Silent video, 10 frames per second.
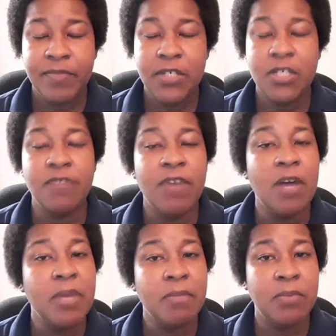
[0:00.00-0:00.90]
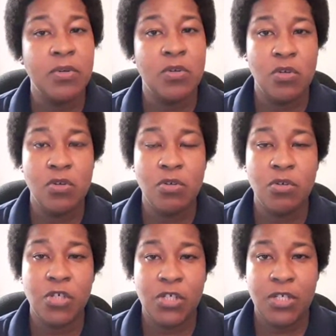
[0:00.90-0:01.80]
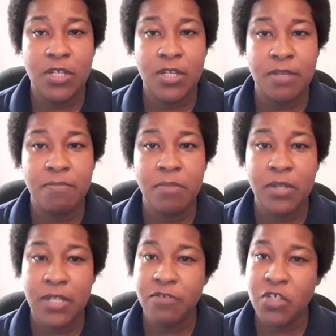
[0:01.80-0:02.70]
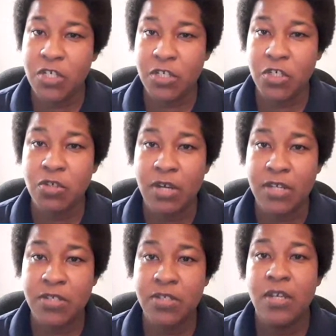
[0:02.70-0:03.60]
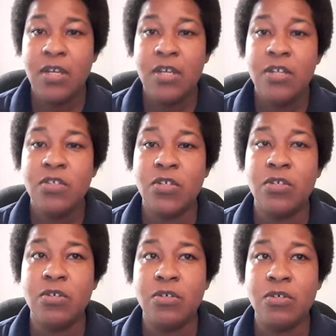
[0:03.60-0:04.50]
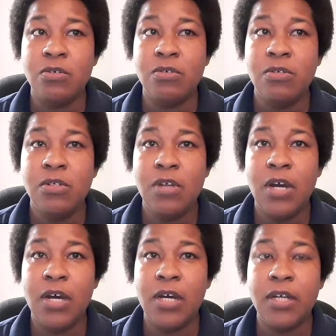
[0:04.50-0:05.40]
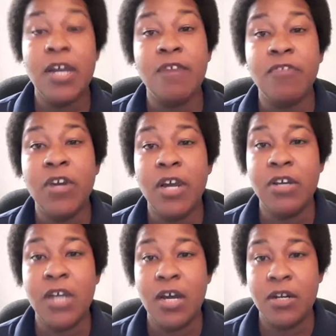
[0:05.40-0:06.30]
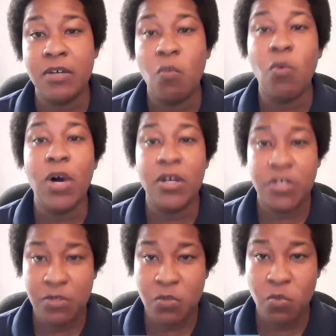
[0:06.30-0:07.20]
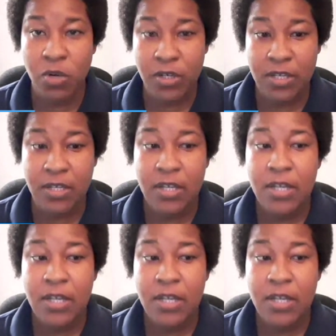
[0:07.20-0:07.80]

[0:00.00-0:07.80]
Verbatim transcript: she found people who she believed she could trust to uh, care for Arianna while she was working.